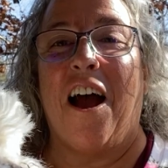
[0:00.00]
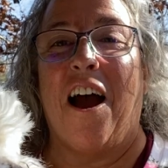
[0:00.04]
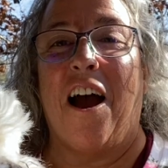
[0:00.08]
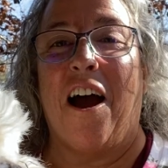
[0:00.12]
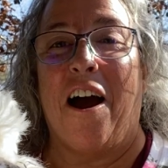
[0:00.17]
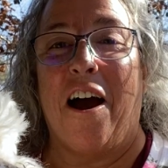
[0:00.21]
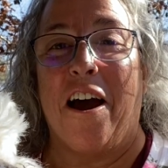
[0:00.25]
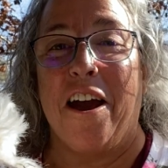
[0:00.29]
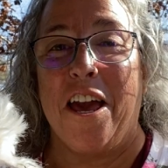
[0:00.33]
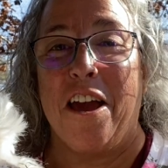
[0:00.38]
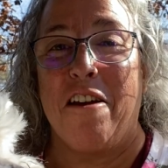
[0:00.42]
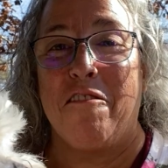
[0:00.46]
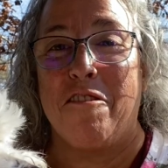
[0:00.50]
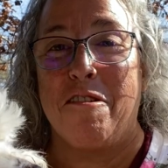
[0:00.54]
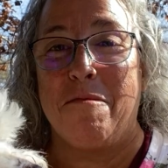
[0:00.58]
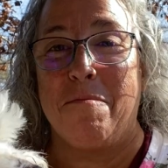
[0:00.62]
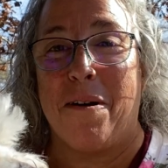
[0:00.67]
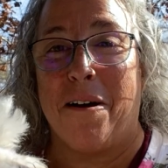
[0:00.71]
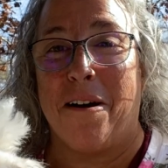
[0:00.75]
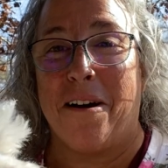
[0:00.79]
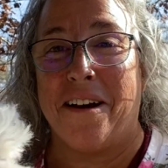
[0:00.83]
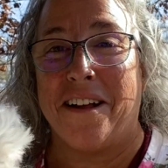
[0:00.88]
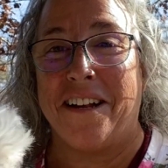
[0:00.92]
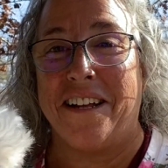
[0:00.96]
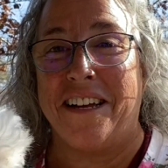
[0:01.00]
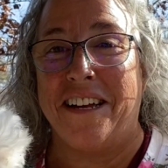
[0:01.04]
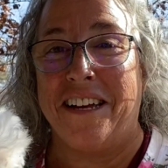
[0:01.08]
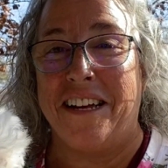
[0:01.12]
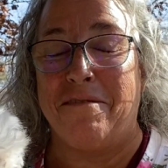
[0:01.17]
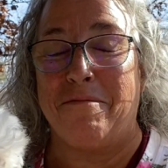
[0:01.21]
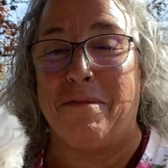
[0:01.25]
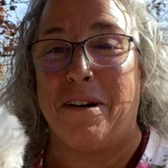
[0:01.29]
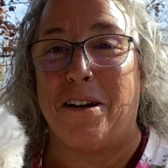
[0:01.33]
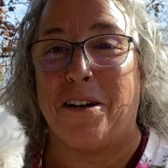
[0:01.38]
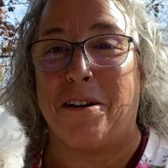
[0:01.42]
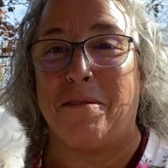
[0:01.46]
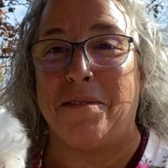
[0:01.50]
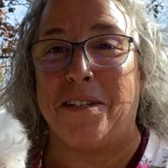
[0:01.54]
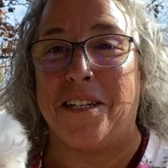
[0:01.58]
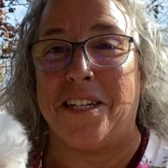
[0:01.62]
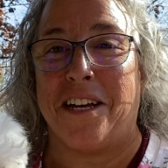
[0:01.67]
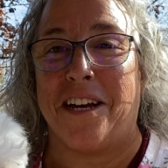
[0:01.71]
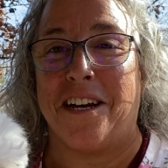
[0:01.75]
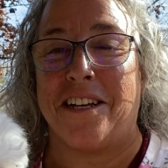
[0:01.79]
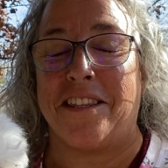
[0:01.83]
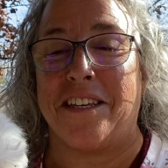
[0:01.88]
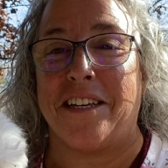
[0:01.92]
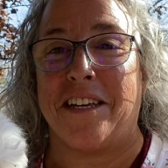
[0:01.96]
Hi everybody and welcome to
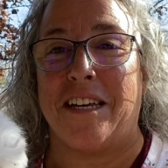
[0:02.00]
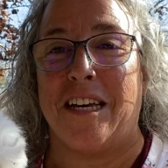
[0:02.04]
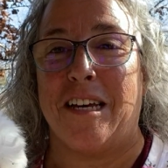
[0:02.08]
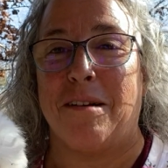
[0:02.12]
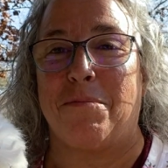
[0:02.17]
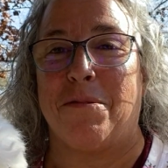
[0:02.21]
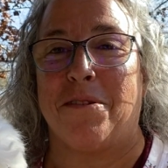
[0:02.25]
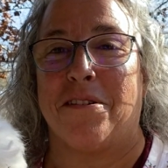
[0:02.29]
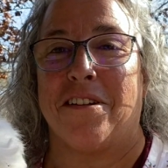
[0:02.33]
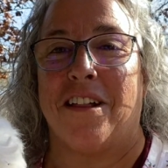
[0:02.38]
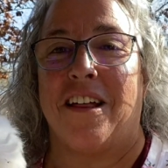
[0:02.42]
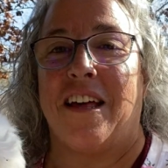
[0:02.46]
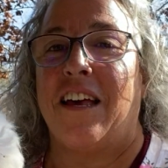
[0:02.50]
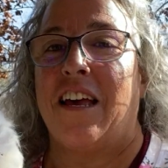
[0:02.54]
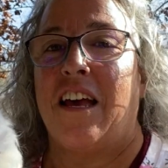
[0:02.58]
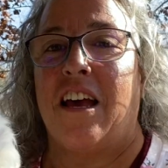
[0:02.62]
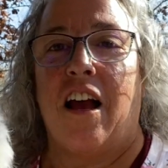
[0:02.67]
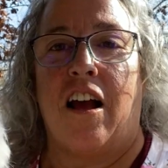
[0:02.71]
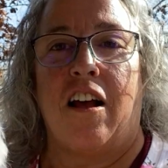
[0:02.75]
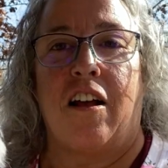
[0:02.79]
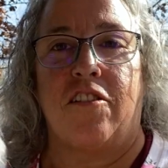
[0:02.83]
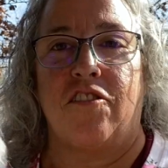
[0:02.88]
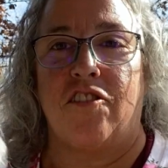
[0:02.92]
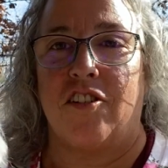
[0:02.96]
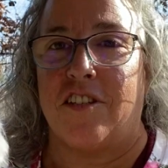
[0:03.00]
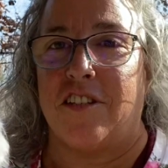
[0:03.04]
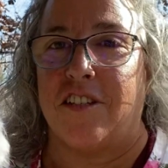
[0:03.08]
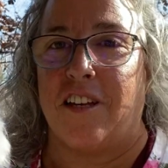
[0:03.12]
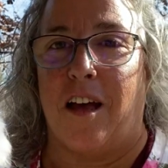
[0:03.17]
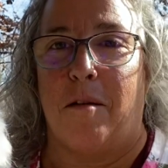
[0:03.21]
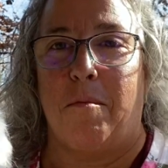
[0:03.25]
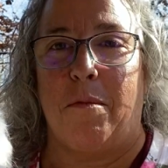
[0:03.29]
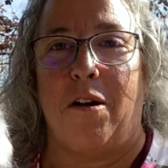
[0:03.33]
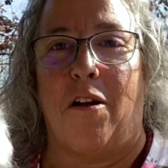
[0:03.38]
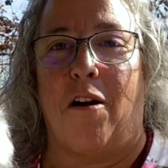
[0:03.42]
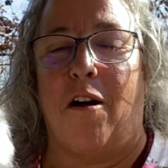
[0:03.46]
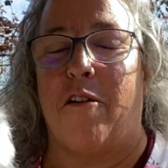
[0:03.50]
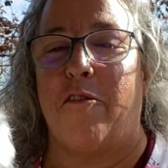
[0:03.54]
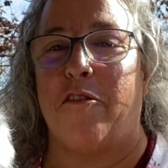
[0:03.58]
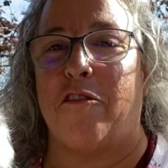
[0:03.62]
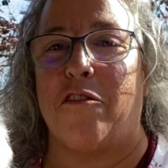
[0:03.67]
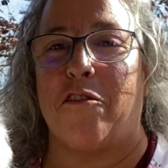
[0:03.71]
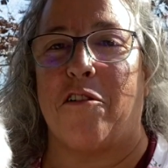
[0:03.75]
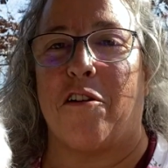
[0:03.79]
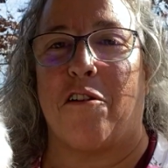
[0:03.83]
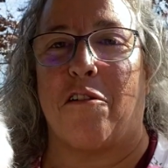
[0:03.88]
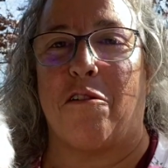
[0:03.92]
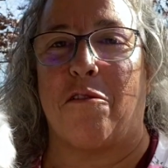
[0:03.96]
Cut the Kibble. Just coming on
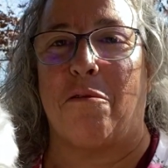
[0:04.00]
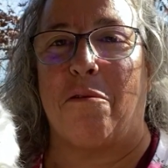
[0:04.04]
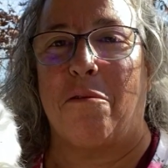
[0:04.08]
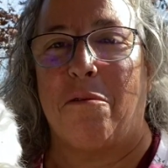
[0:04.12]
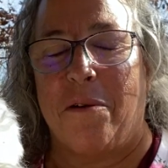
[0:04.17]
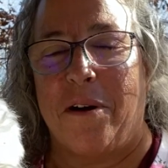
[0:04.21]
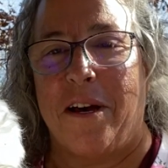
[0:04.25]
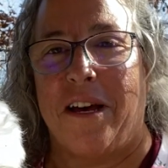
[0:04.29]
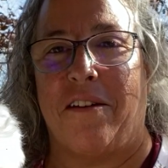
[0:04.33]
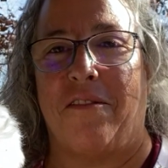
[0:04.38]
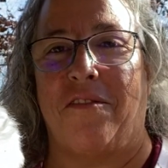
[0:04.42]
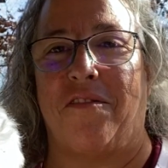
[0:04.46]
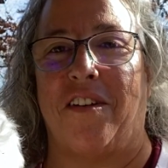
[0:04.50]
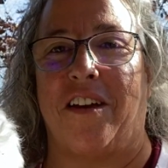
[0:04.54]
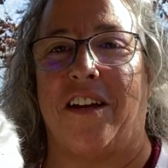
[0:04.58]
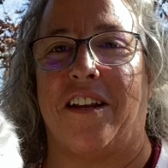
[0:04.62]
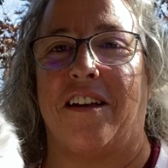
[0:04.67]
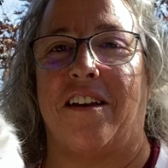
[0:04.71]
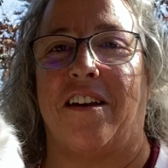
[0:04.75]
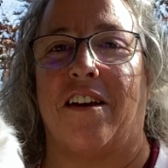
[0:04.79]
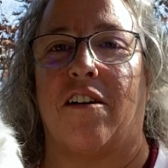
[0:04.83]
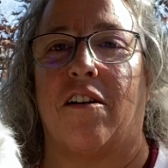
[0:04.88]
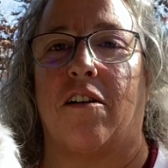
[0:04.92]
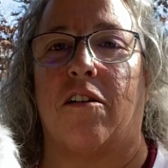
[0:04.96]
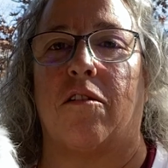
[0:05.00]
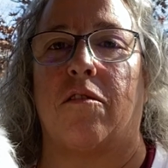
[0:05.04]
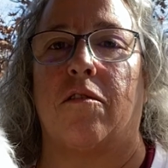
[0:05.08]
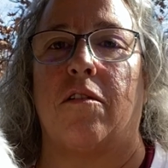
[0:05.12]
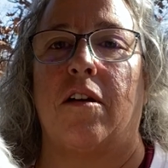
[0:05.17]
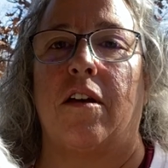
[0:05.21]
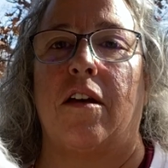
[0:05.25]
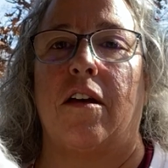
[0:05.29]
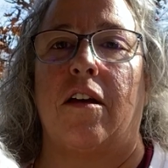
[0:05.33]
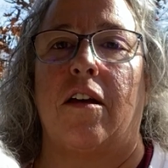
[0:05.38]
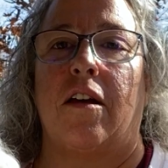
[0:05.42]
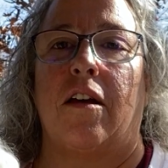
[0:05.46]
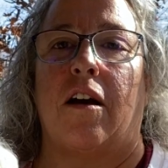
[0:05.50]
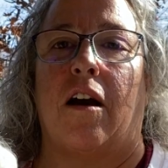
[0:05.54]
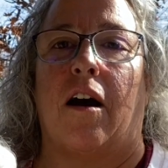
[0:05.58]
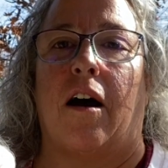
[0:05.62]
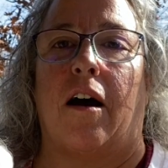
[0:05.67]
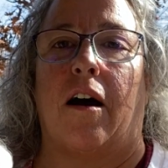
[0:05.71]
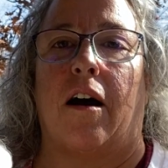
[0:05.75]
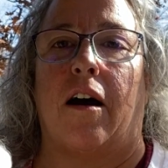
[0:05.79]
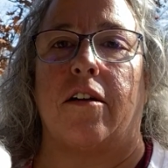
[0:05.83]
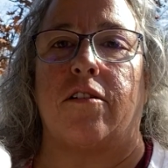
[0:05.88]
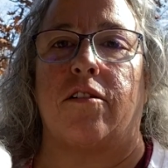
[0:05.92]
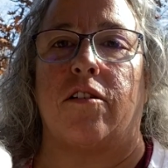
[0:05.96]
for a quick video
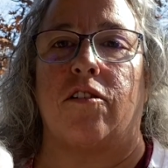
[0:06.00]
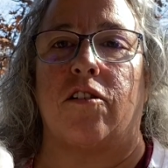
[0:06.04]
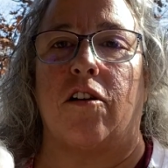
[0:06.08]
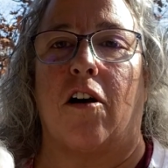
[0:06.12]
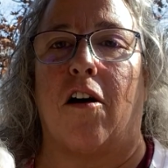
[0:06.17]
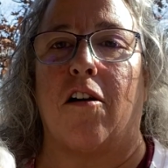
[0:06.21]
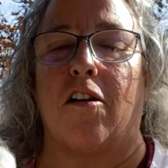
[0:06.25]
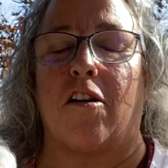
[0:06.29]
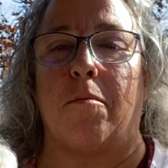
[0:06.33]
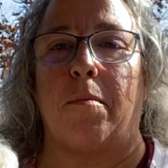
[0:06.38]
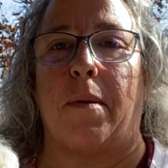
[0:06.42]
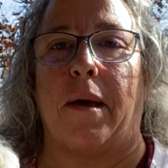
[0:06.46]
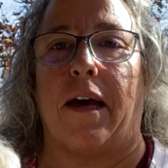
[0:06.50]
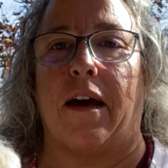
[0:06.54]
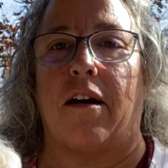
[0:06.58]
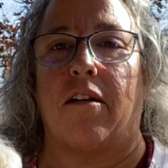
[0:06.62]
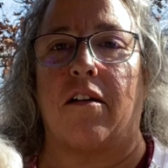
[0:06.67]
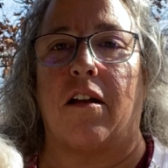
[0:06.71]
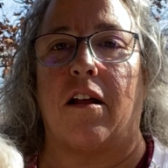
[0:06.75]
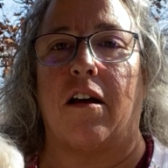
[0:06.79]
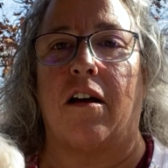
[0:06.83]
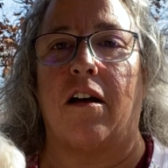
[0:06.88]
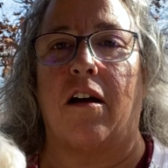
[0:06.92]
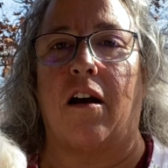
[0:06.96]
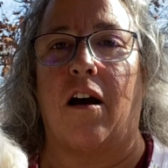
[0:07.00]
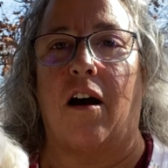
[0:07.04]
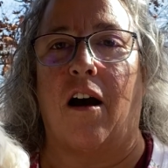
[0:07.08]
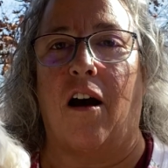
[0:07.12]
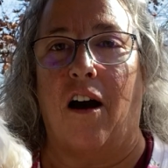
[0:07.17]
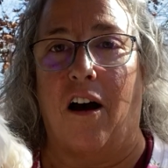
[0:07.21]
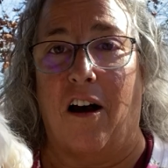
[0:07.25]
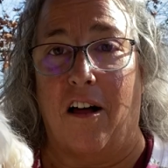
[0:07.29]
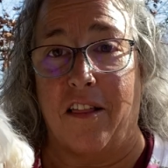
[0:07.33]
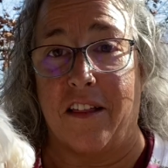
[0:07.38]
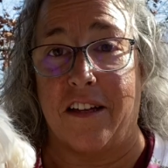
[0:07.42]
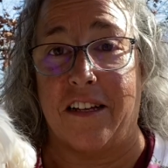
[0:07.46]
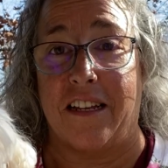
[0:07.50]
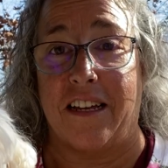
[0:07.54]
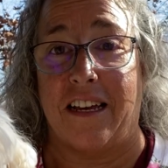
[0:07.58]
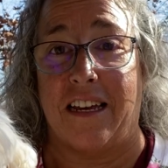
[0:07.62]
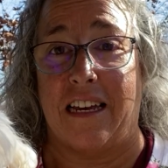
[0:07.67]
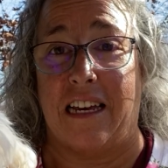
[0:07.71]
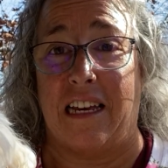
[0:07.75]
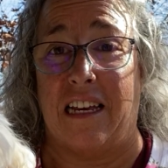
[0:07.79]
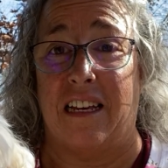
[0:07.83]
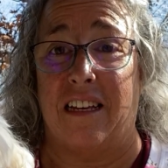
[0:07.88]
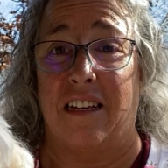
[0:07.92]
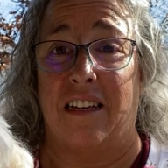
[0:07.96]
to talk about
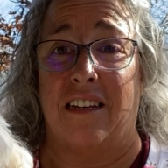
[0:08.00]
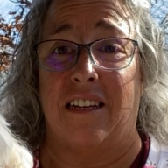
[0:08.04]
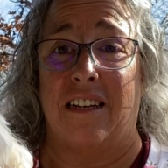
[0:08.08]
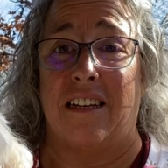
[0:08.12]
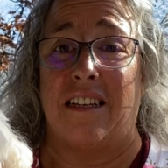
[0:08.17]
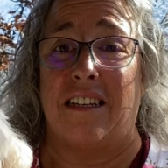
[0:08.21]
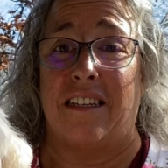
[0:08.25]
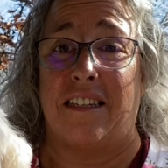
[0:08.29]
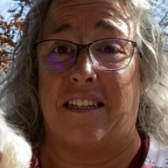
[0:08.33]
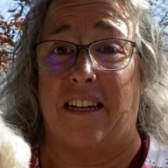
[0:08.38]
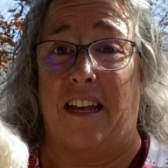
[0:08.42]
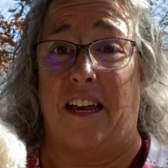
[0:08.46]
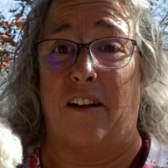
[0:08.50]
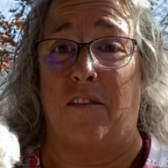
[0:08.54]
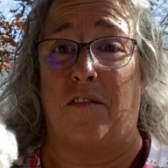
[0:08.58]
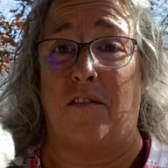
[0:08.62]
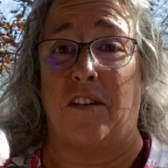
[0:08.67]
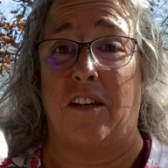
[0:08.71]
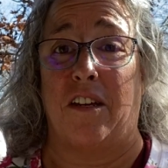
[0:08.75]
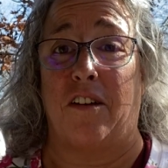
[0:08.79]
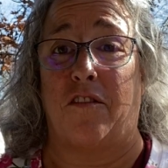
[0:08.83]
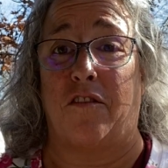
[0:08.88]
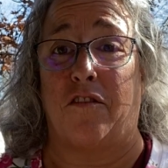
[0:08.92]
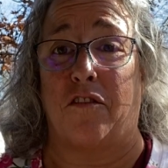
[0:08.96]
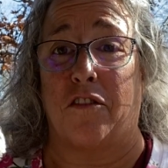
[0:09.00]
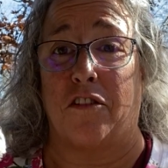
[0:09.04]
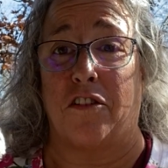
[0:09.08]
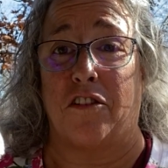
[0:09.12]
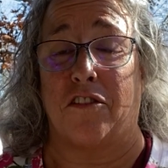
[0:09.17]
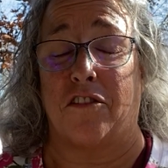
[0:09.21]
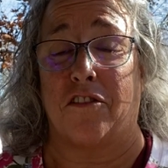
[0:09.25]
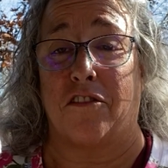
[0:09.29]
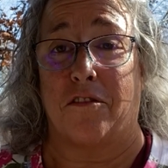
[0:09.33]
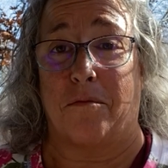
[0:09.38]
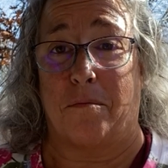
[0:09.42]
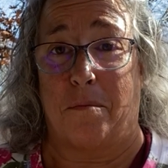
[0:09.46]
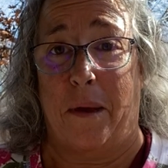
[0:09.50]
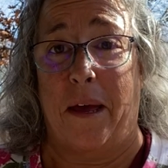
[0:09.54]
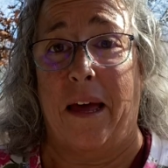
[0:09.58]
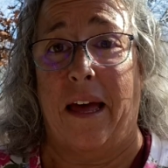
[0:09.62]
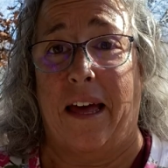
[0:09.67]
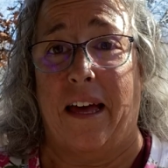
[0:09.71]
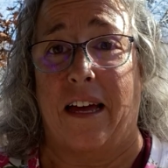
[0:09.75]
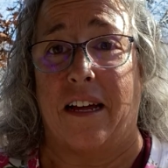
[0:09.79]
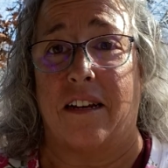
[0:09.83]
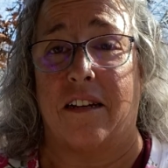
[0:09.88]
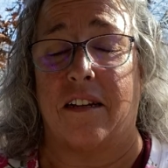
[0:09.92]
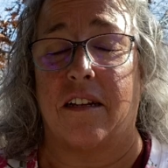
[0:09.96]
holiday safety for your
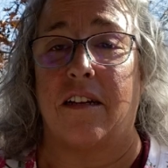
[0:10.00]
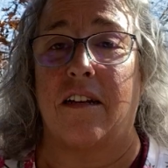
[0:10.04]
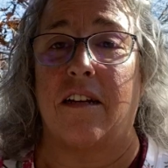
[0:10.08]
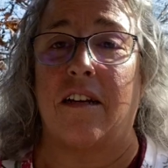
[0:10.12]
pet.